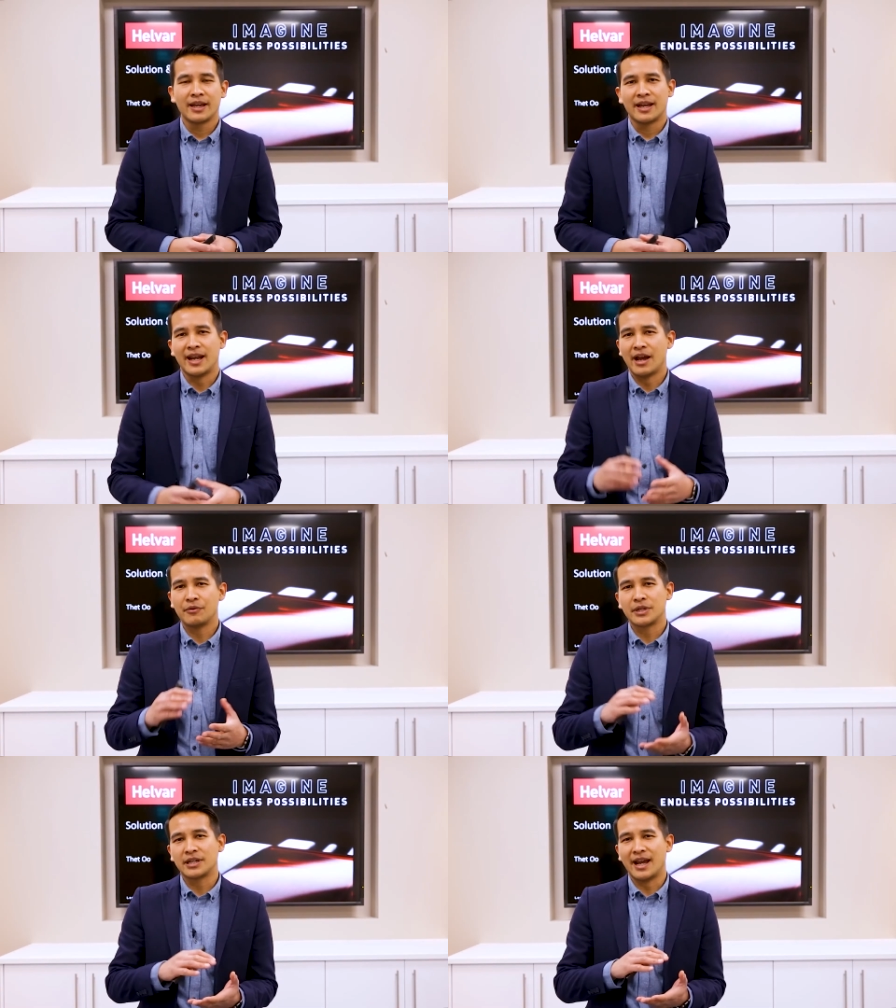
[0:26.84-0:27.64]
and how
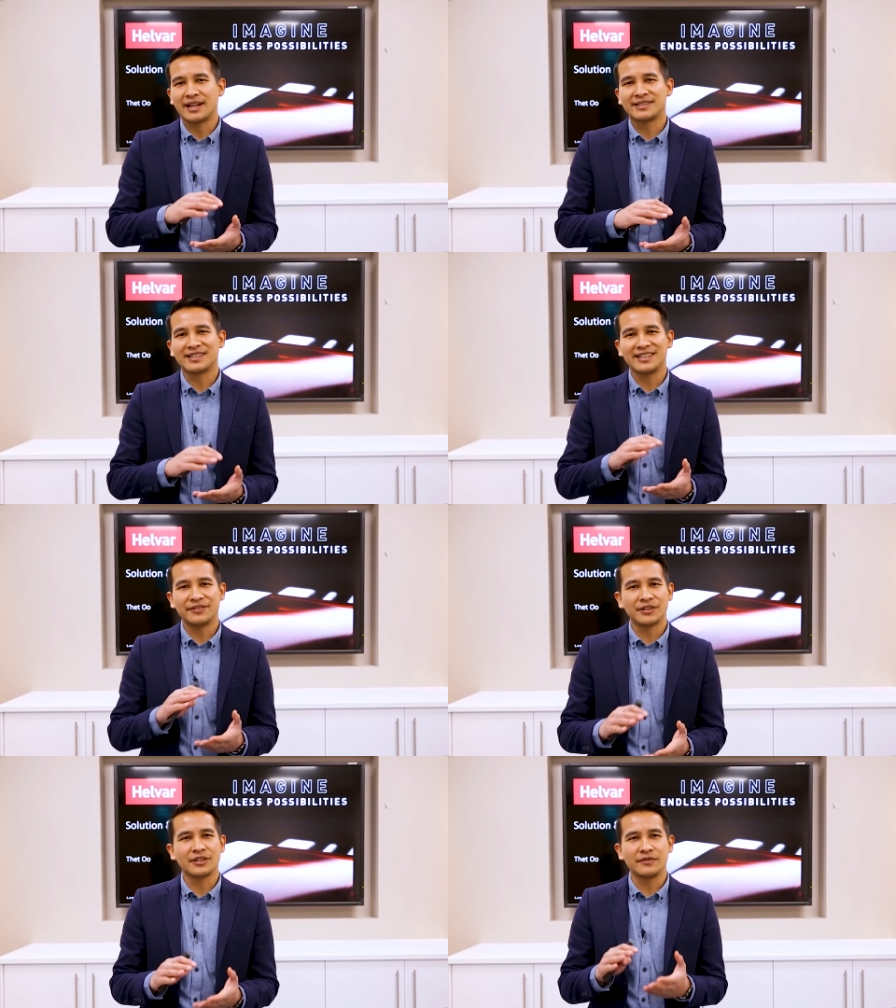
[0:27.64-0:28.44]
we can add
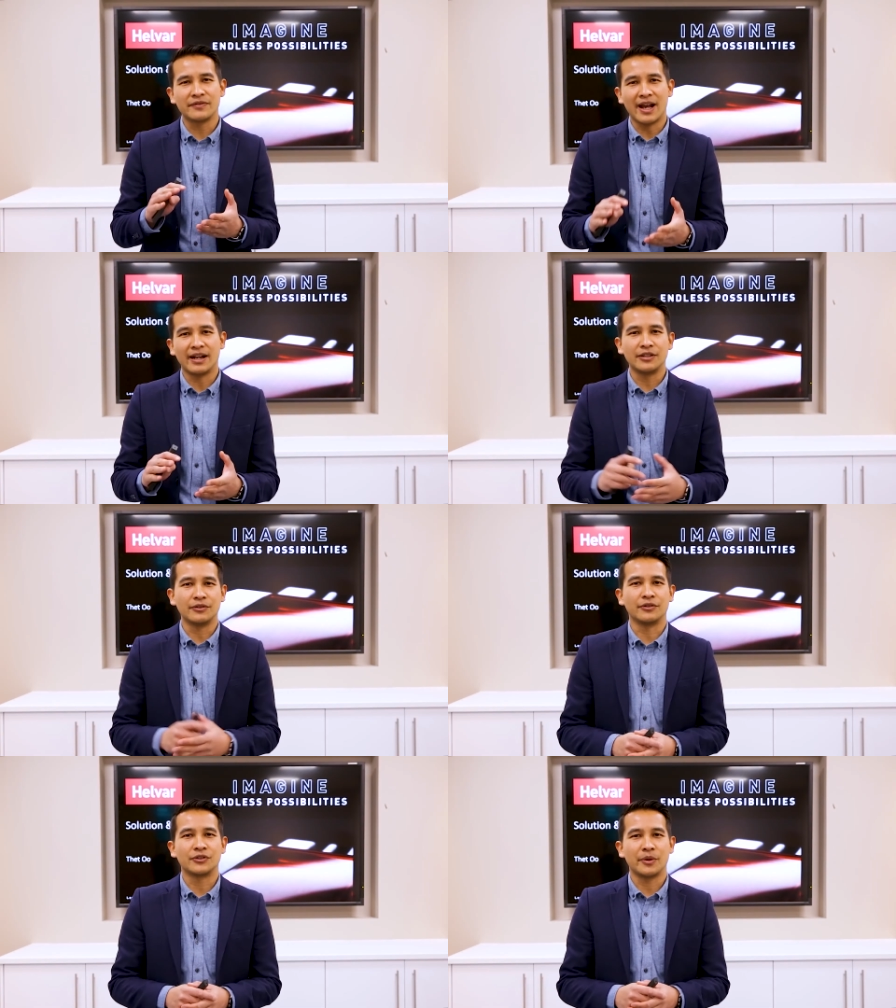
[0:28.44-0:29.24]
significant
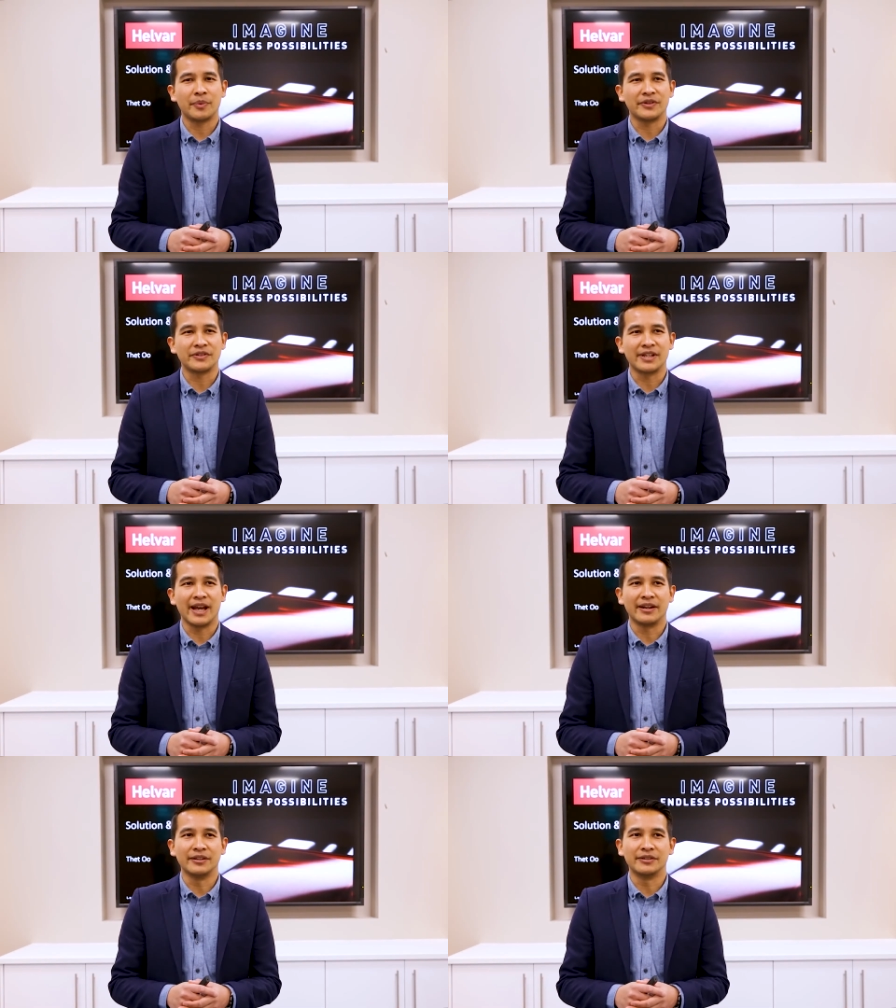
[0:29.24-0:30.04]
value on top of the
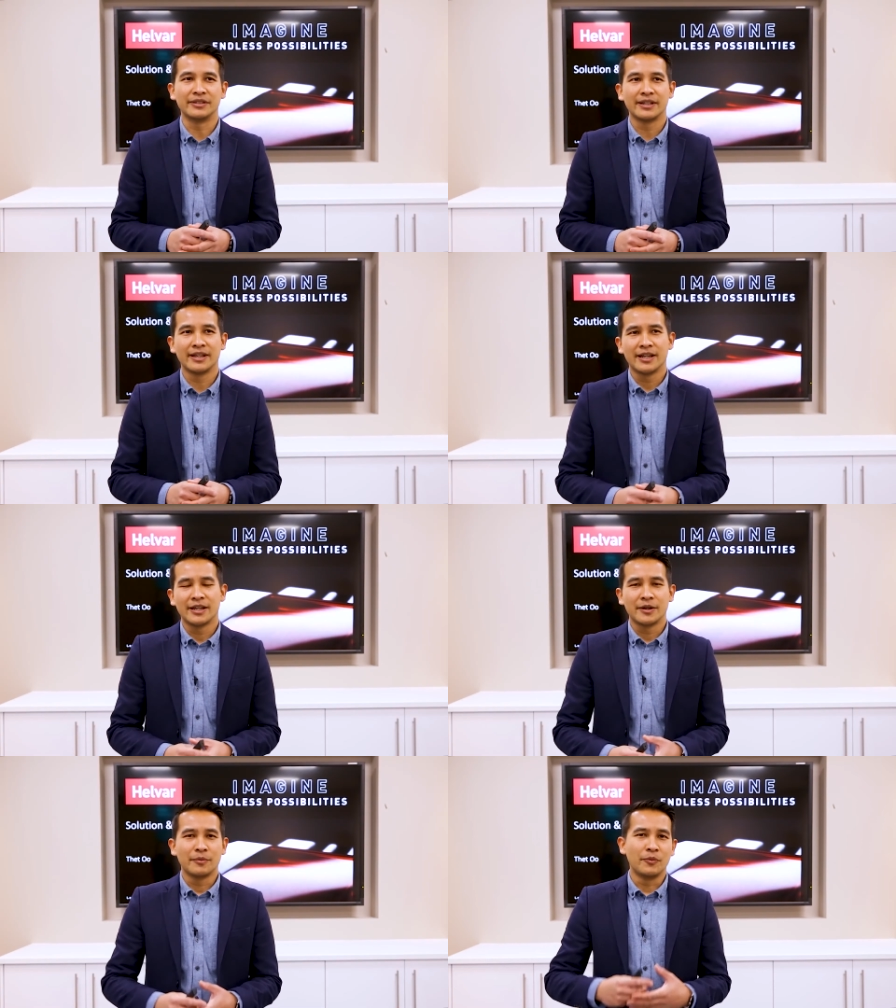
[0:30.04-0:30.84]
standard,
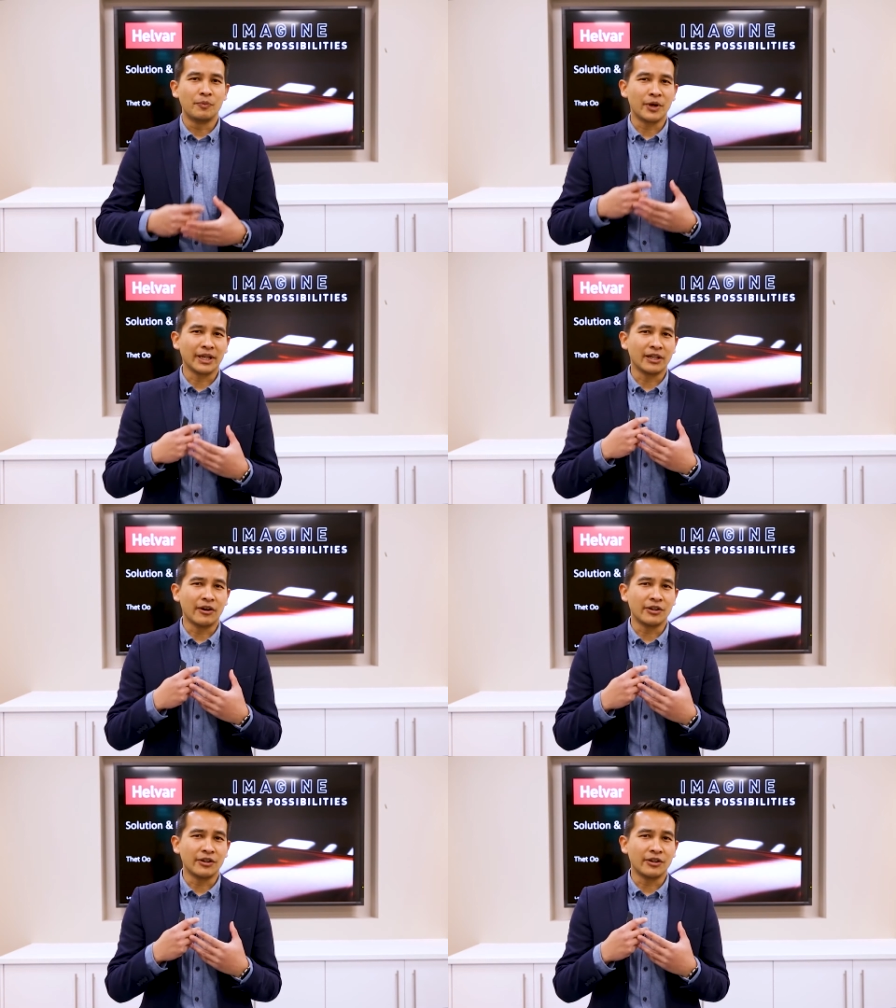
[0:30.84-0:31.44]
bringing